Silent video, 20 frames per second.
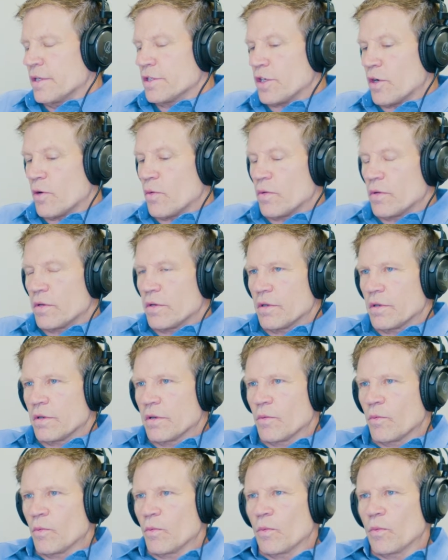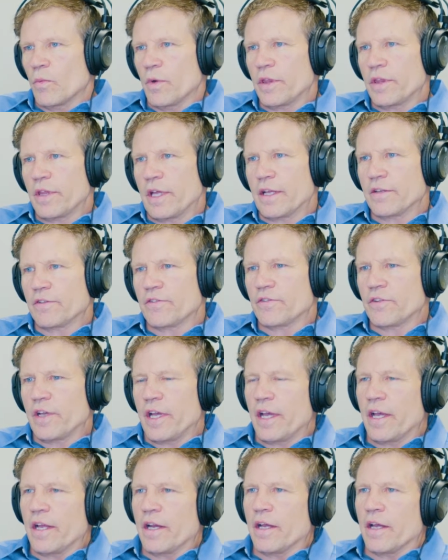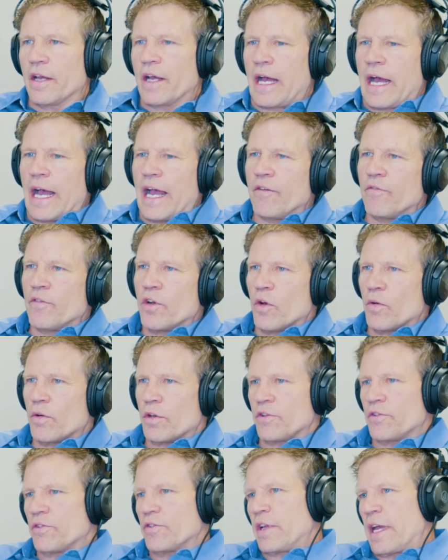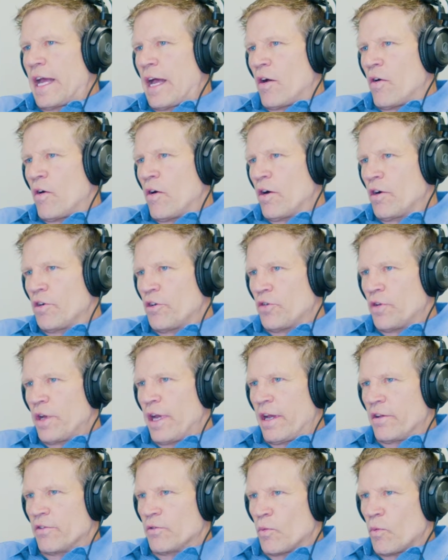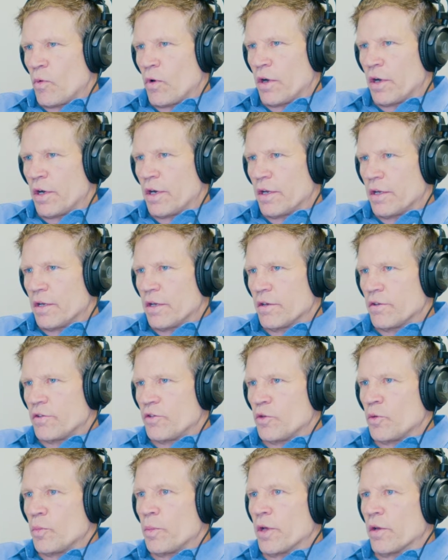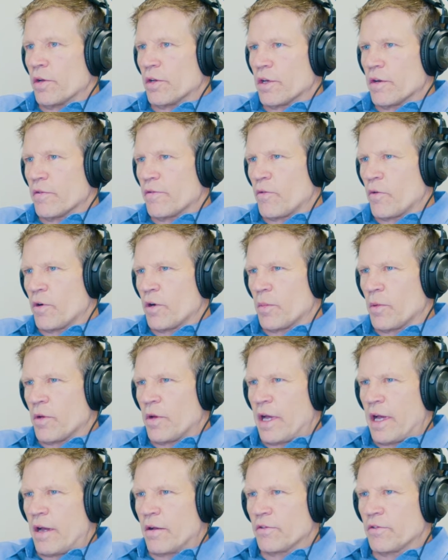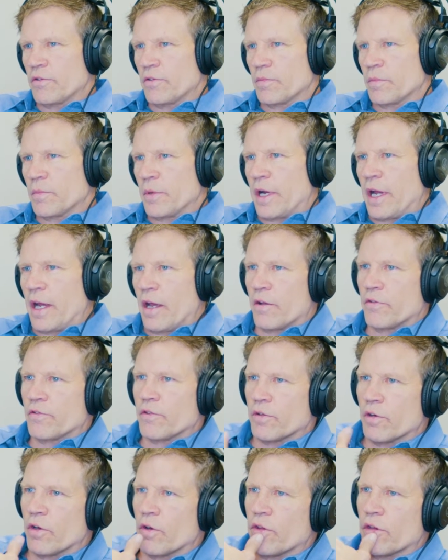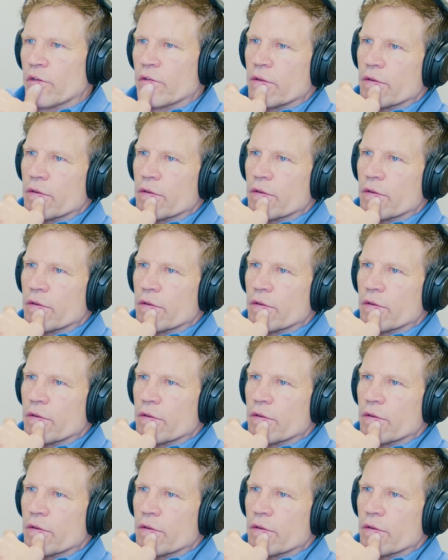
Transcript: So with that said, I've noticed how hard you guys work to build an affordable house, but I also know